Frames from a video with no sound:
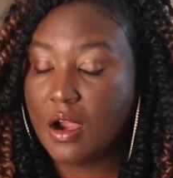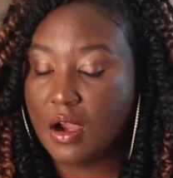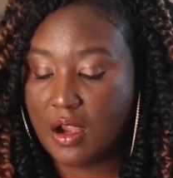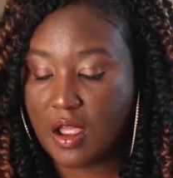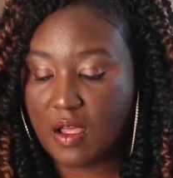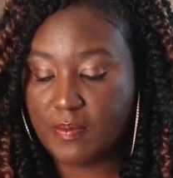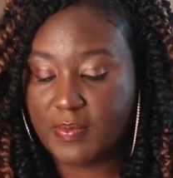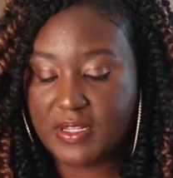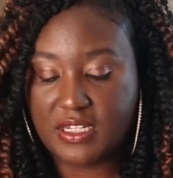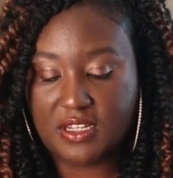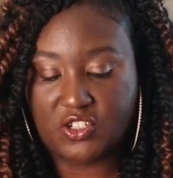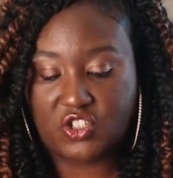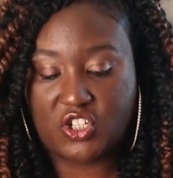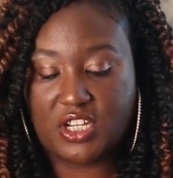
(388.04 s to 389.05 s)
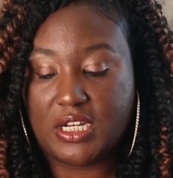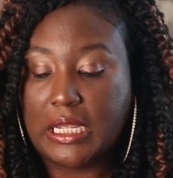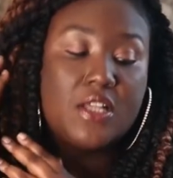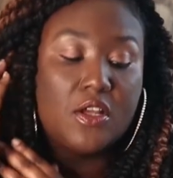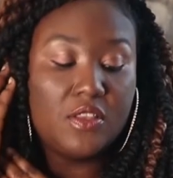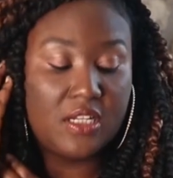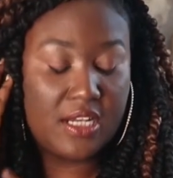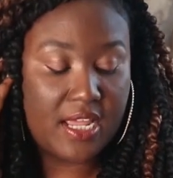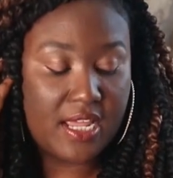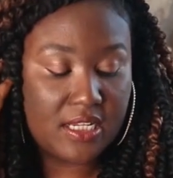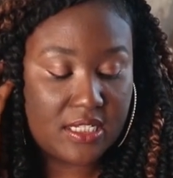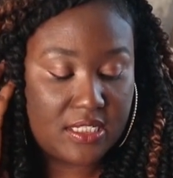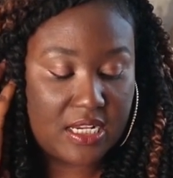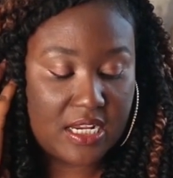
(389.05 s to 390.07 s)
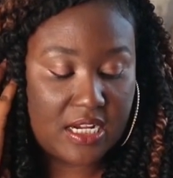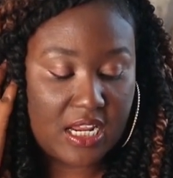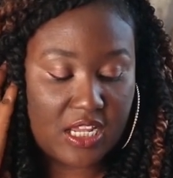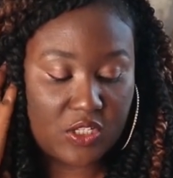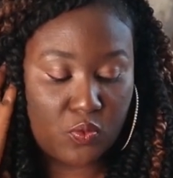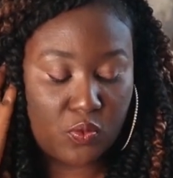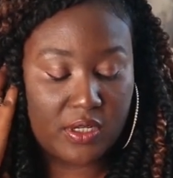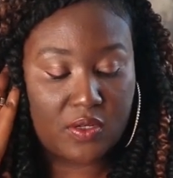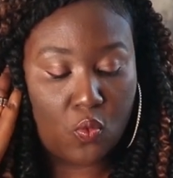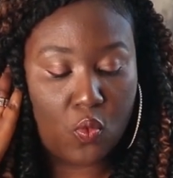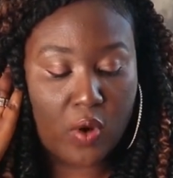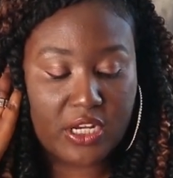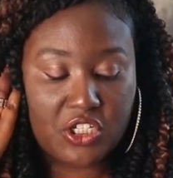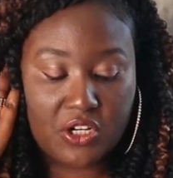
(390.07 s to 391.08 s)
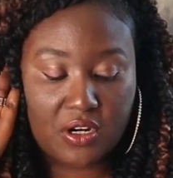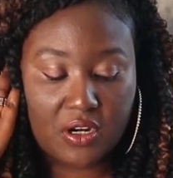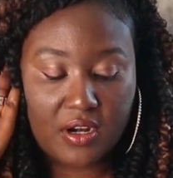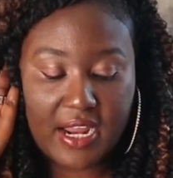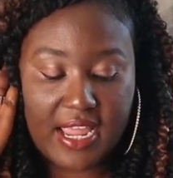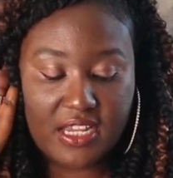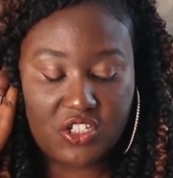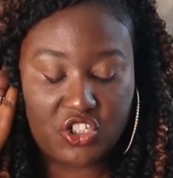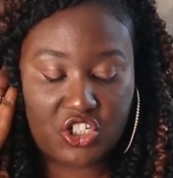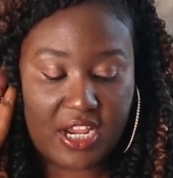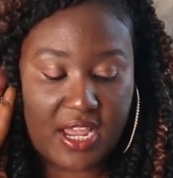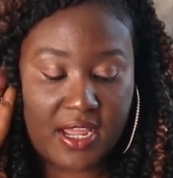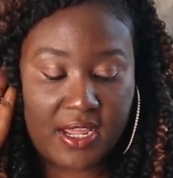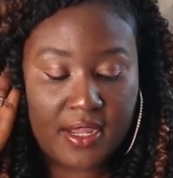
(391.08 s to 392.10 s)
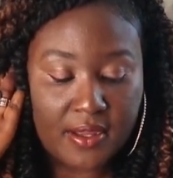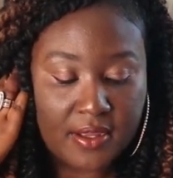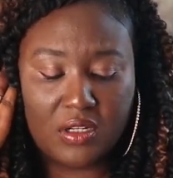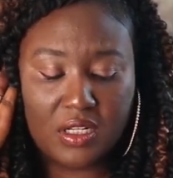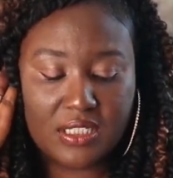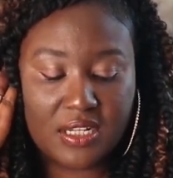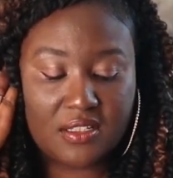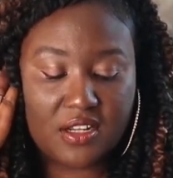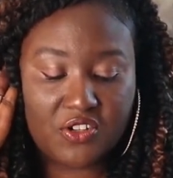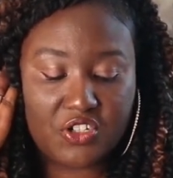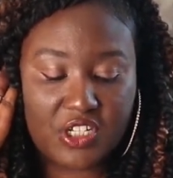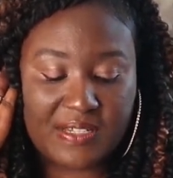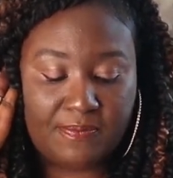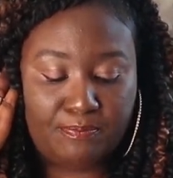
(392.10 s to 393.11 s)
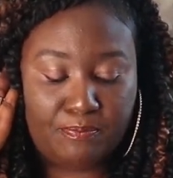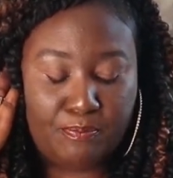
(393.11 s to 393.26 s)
her competition. So the next scene is with Winter and Jay. It looks like they're just